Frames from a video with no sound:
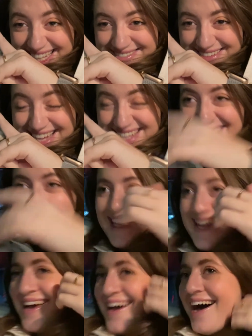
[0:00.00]
here it is.
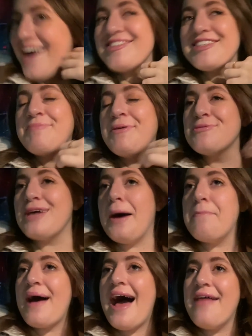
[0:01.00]
I've just pulled
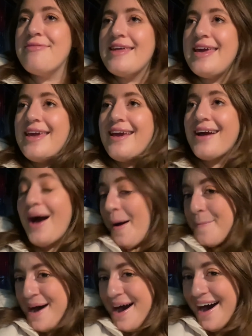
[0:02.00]
up at the car
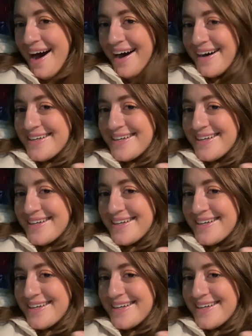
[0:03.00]
park,